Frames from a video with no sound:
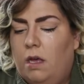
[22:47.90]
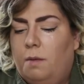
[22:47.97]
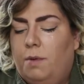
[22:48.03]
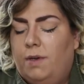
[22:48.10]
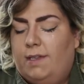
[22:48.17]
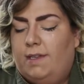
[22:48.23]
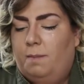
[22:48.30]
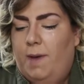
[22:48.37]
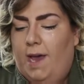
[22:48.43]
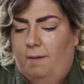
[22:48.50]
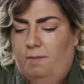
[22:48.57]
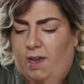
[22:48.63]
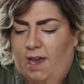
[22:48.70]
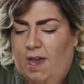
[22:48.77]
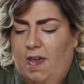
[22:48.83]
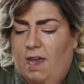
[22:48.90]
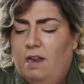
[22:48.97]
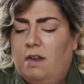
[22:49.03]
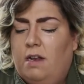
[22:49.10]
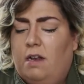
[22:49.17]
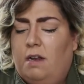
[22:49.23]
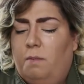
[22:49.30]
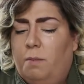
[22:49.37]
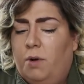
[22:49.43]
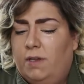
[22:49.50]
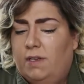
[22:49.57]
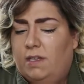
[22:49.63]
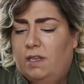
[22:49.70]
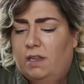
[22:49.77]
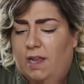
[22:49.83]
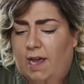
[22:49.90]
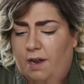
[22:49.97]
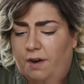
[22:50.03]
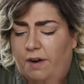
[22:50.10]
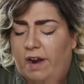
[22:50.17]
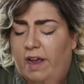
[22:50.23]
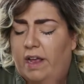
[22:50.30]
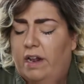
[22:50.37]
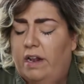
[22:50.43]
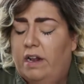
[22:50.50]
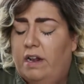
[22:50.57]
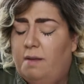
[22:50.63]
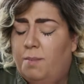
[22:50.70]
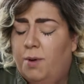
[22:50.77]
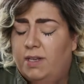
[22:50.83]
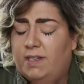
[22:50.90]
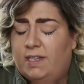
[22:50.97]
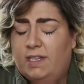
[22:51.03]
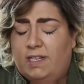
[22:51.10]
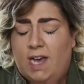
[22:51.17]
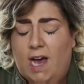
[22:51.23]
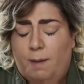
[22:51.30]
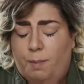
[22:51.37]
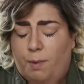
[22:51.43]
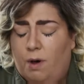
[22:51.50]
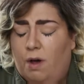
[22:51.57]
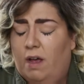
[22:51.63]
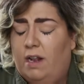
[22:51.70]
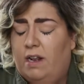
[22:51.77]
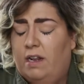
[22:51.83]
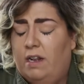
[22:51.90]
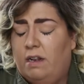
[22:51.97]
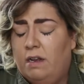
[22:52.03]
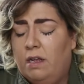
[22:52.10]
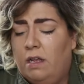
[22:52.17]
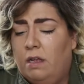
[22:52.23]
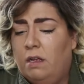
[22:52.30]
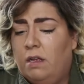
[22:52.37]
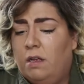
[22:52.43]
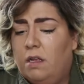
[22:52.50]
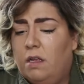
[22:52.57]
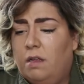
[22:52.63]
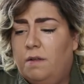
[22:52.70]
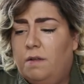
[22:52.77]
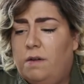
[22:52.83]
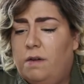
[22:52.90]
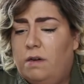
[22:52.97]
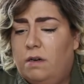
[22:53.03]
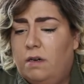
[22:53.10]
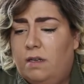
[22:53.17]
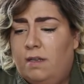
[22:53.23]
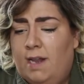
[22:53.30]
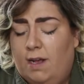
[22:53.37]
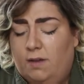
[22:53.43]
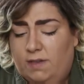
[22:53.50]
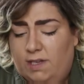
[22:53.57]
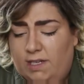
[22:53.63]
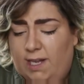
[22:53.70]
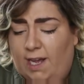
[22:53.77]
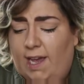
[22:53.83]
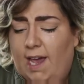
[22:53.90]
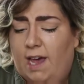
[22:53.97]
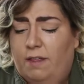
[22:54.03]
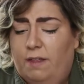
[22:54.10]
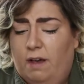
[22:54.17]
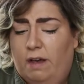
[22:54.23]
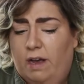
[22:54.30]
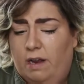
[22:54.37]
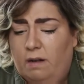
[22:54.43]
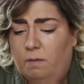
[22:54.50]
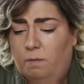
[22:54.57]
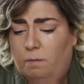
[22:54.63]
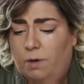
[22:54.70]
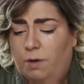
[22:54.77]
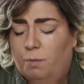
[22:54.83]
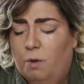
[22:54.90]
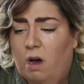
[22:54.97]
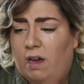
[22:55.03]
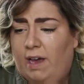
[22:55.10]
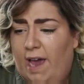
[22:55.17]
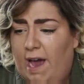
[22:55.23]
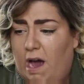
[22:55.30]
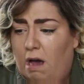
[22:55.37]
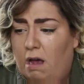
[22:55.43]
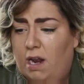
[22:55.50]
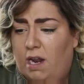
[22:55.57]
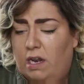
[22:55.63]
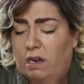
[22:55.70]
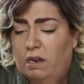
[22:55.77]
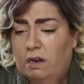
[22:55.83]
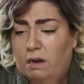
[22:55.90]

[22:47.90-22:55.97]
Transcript: Puts the baby in, and he puts the letter in, and he puts the top on, and nails it together, and we walk out, and